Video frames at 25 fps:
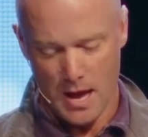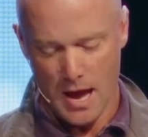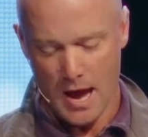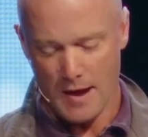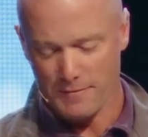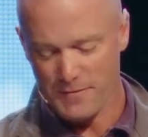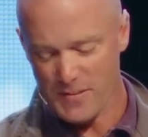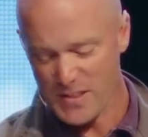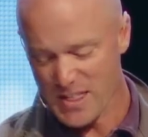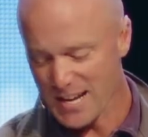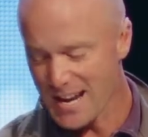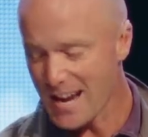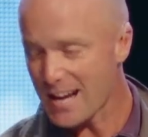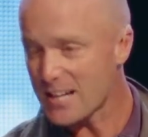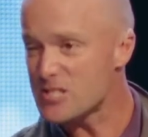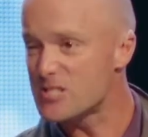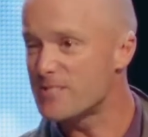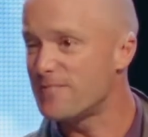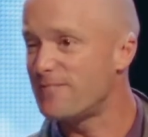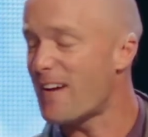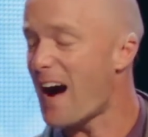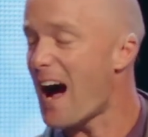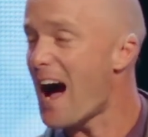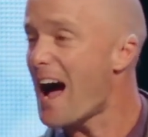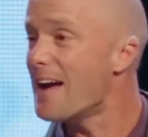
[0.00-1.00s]
and for the
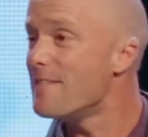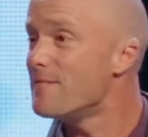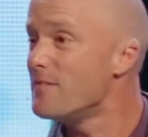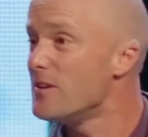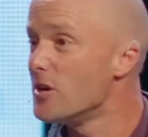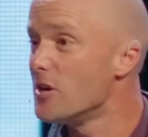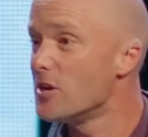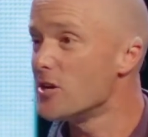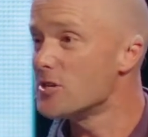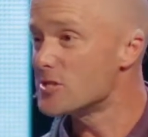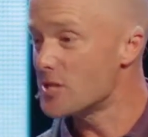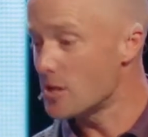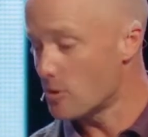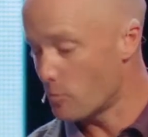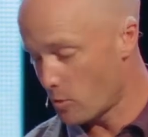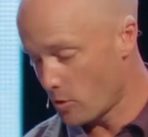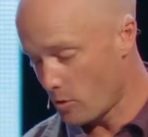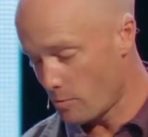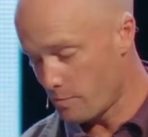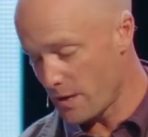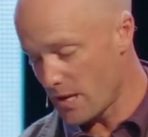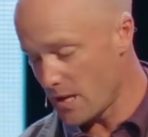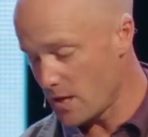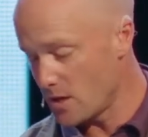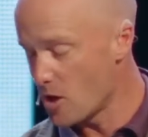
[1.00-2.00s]
next 5 years, there
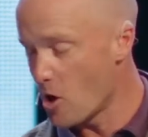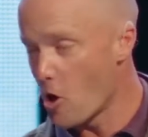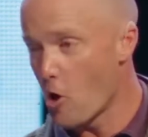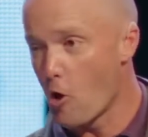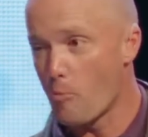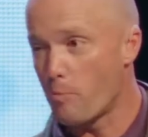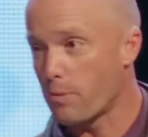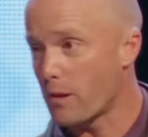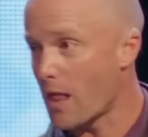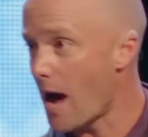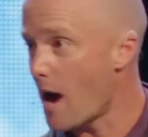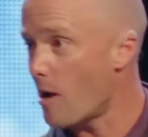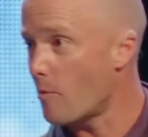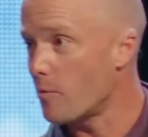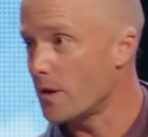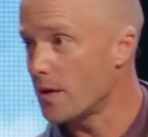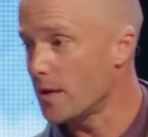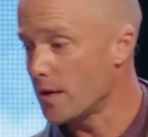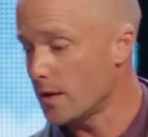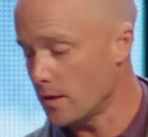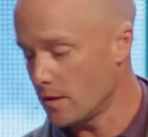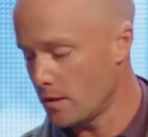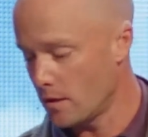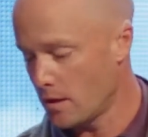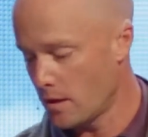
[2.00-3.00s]
will be no
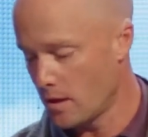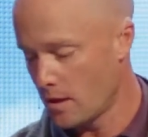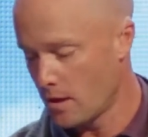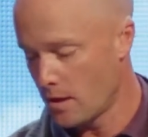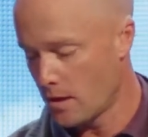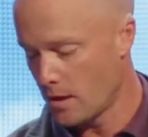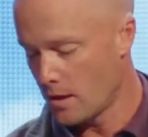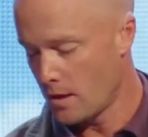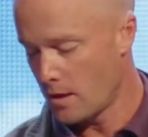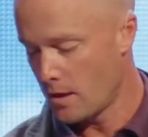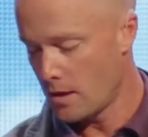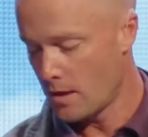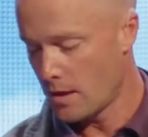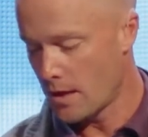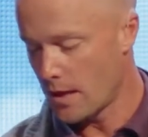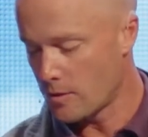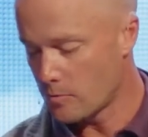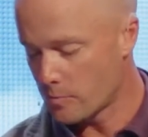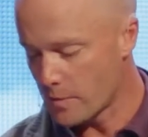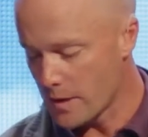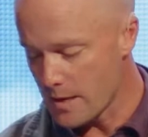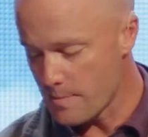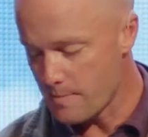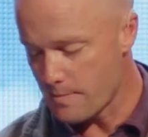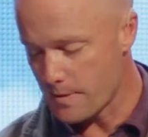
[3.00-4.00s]
plowing
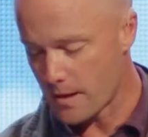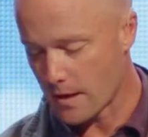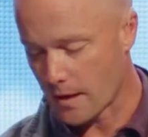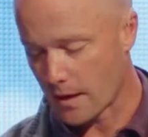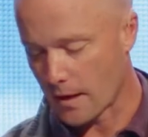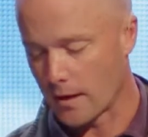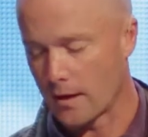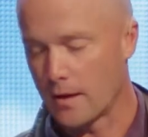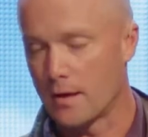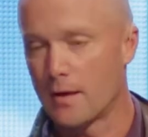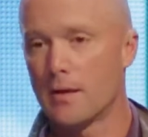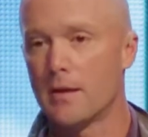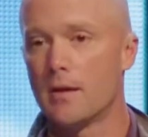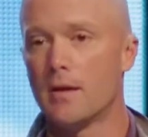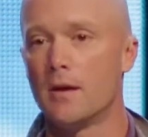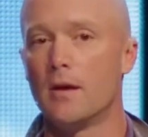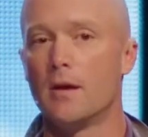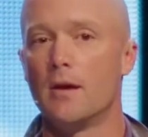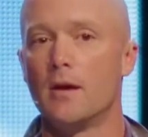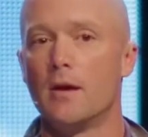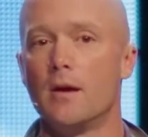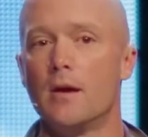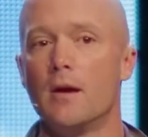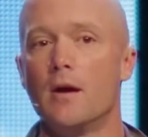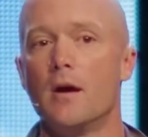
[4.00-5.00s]
and reaping.
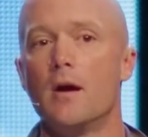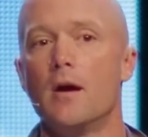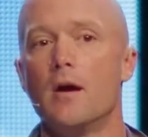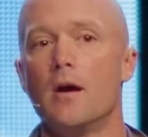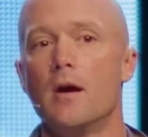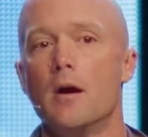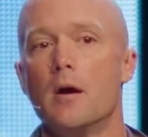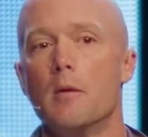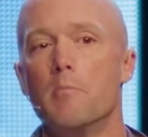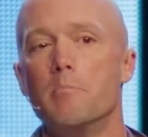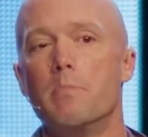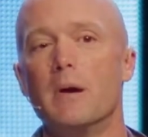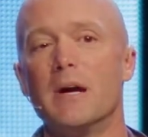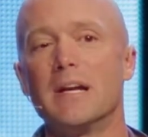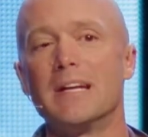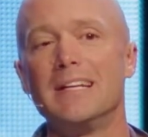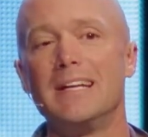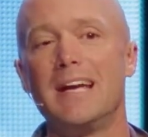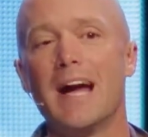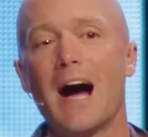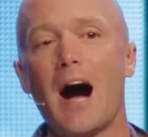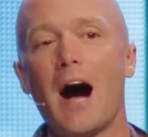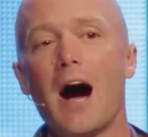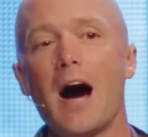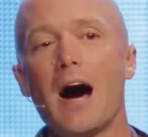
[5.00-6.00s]

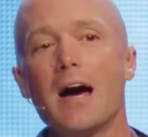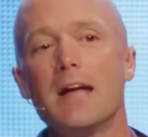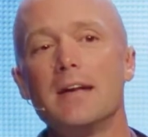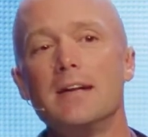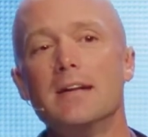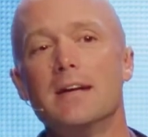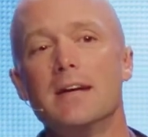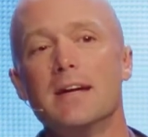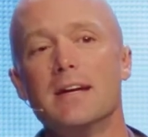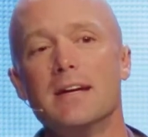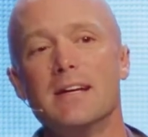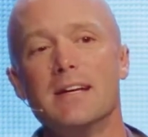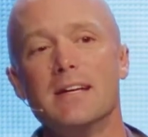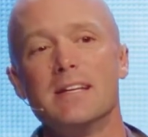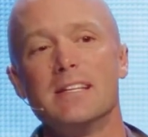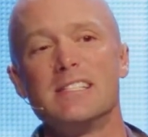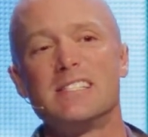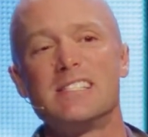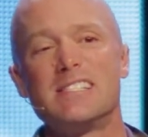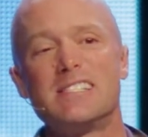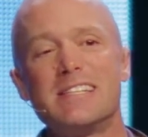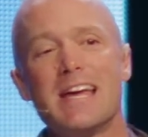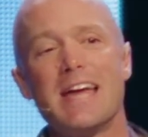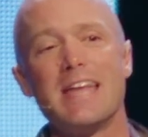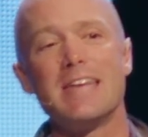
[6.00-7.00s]
But God
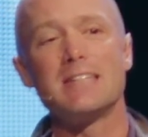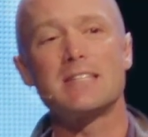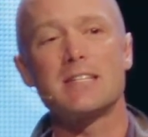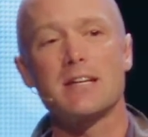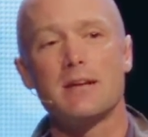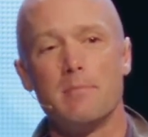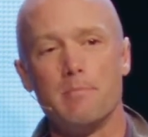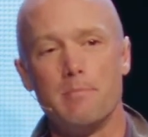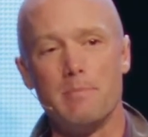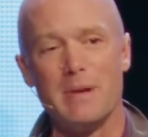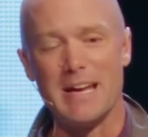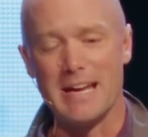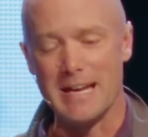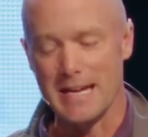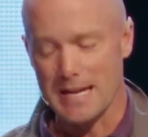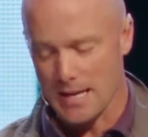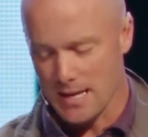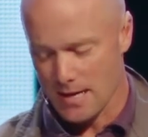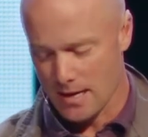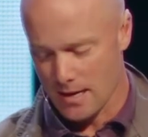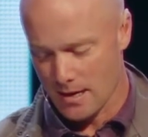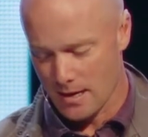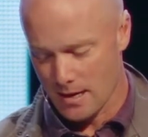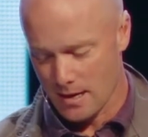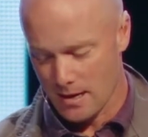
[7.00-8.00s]
sent
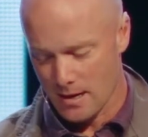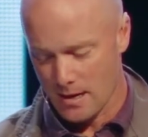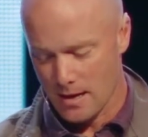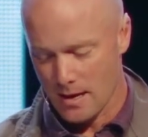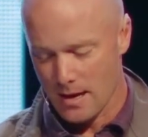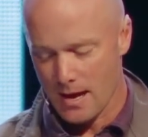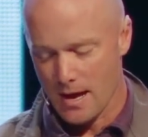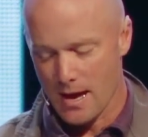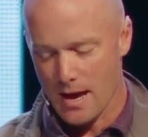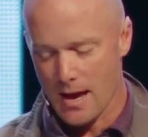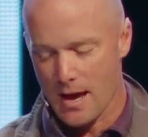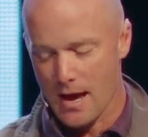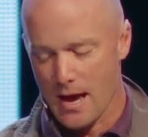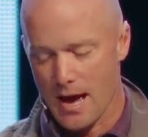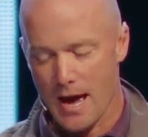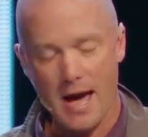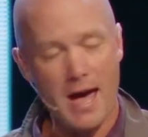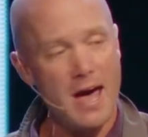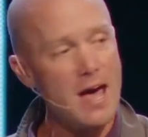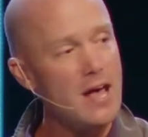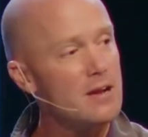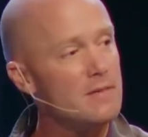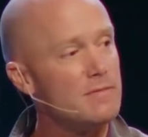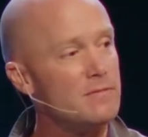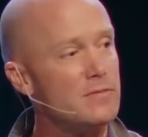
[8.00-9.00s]
me
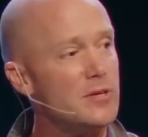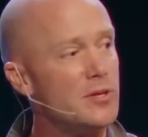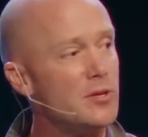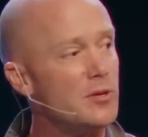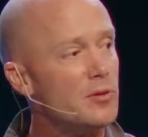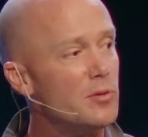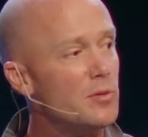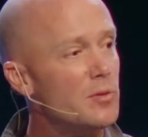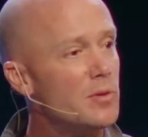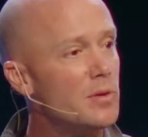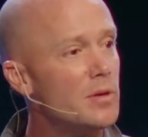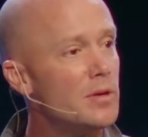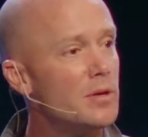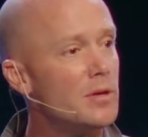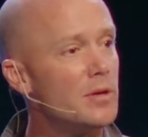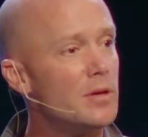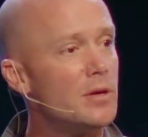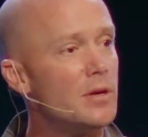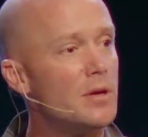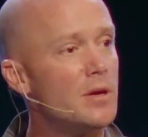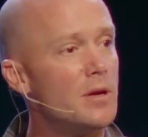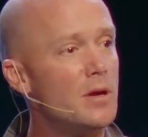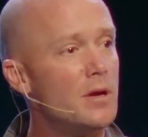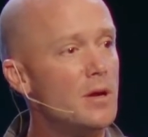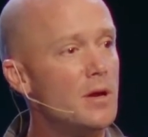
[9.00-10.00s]
ahead of you
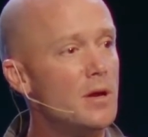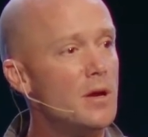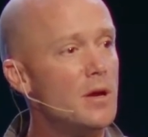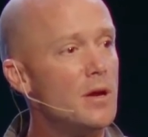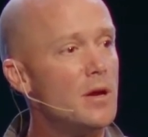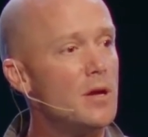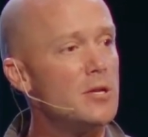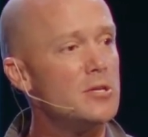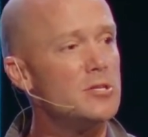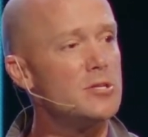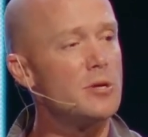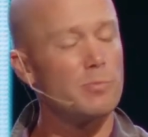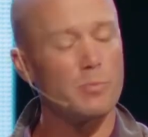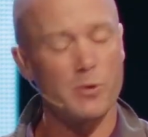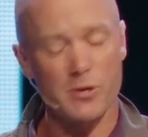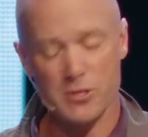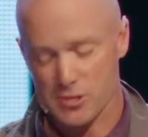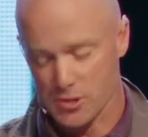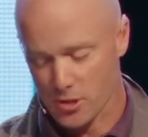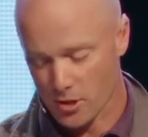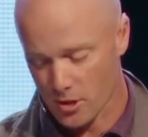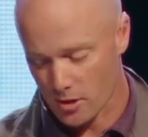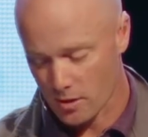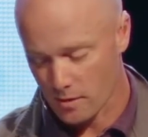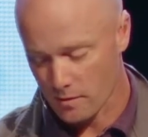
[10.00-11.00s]
to
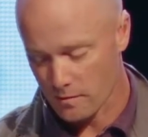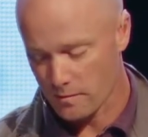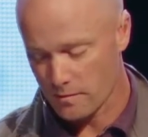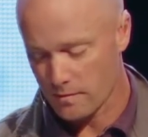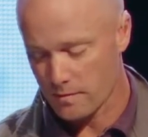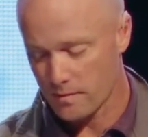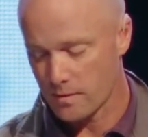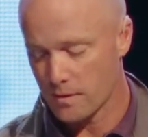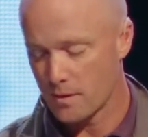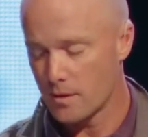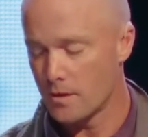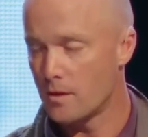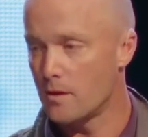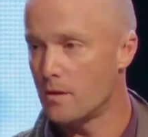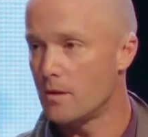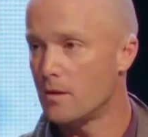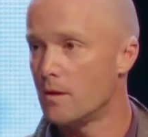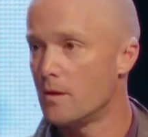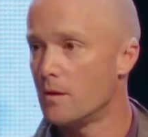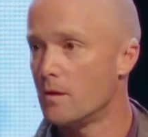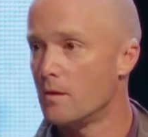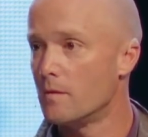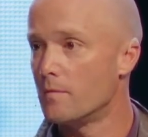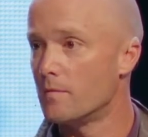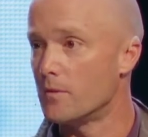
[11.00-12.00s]
preserve
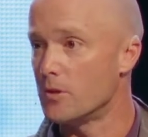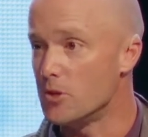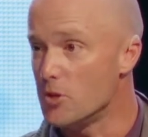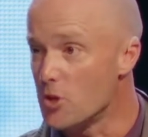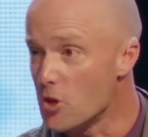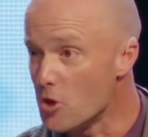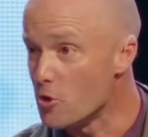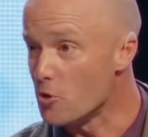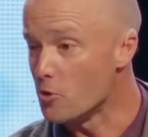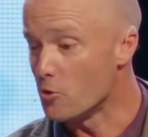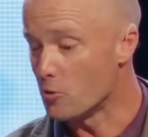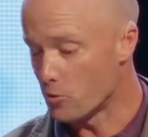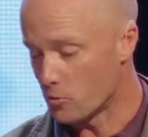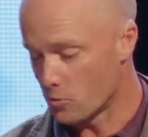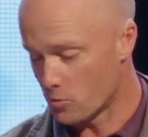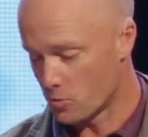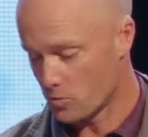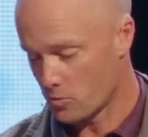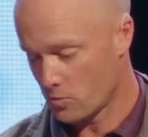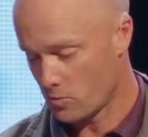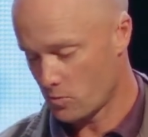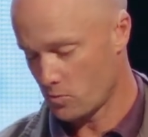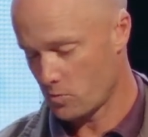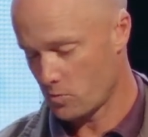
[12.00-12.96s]
for you